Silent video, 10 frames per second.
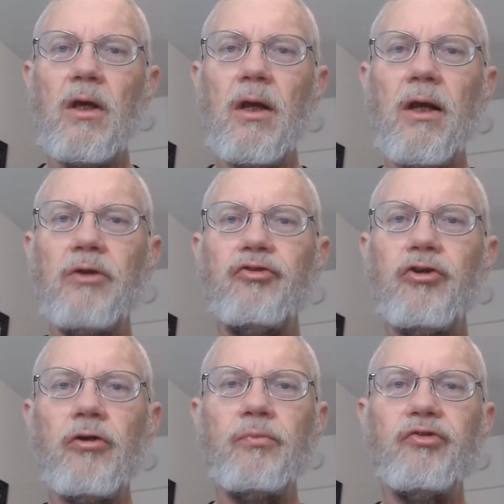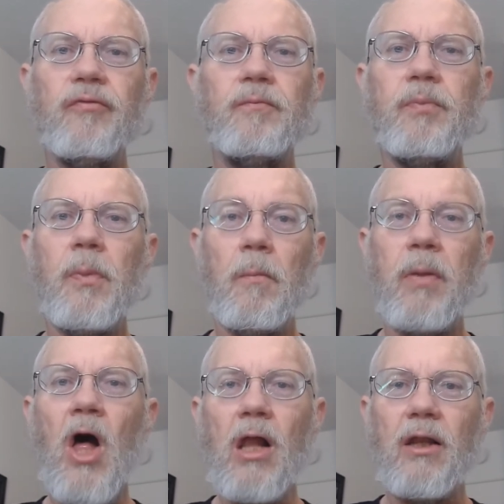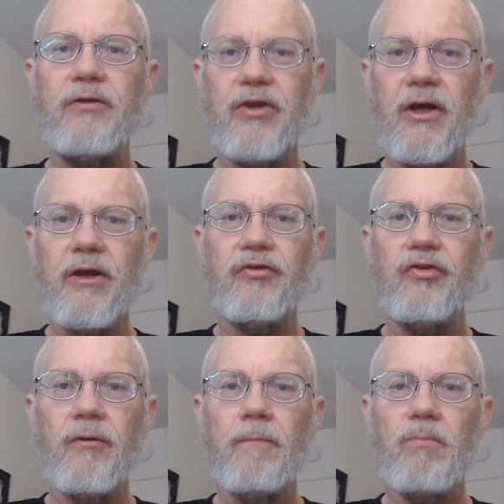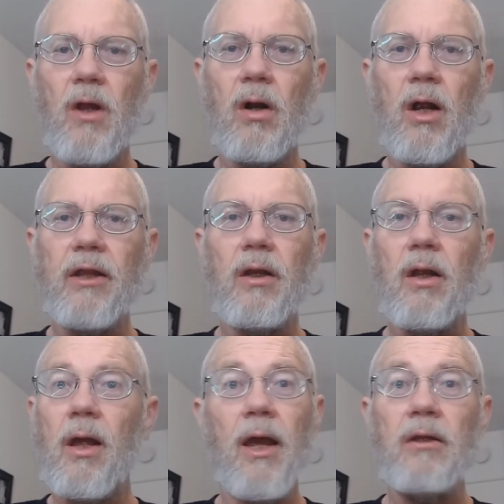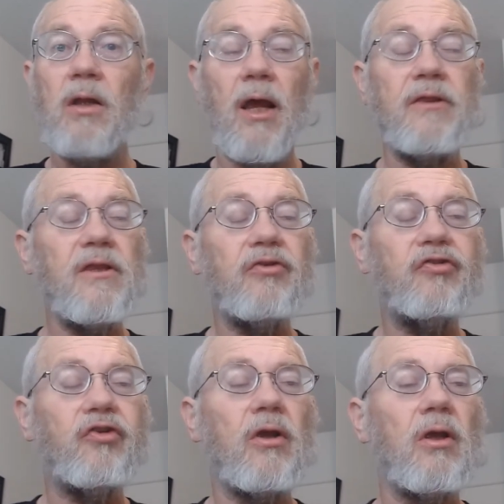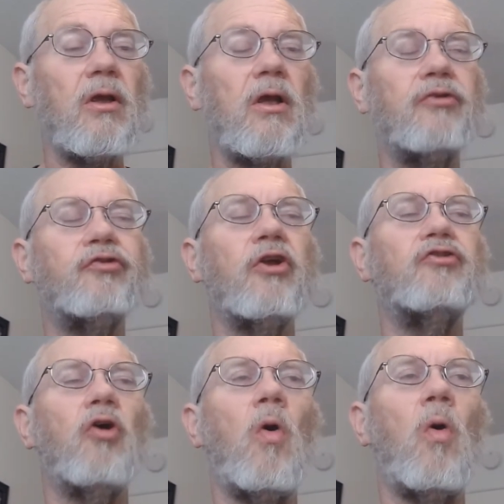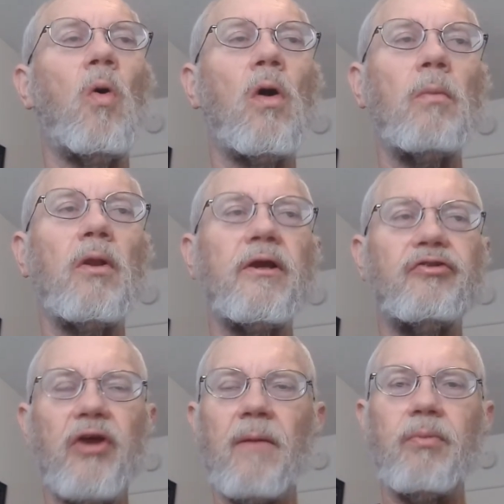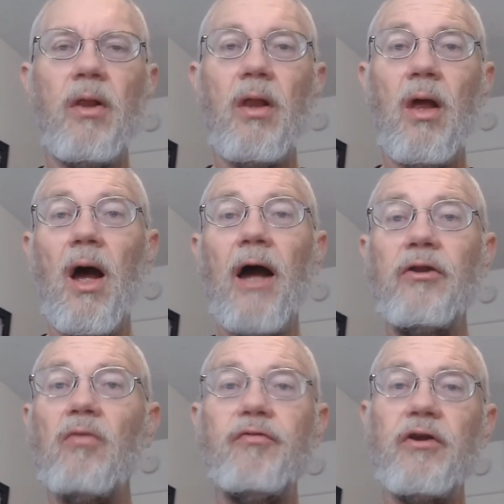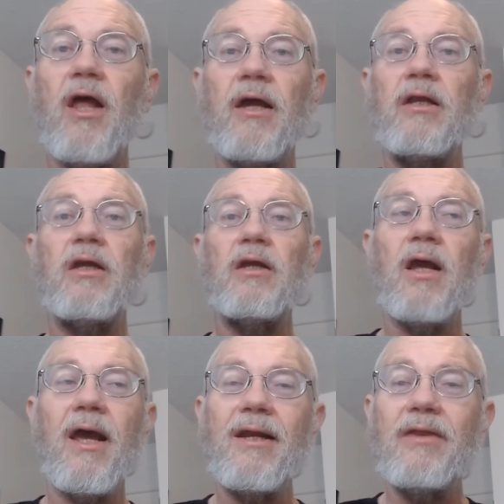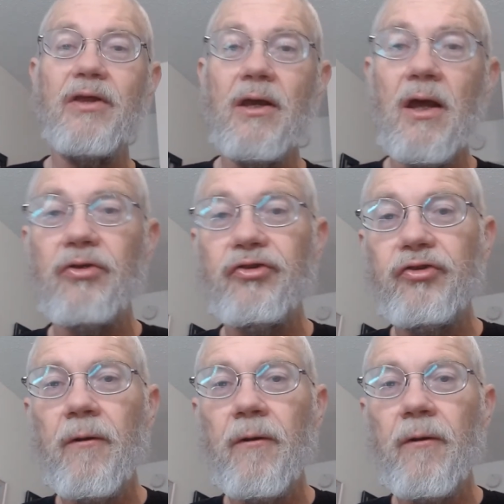in terms of politics, all right? And this is such a horrible example, I don't feel I need anything else.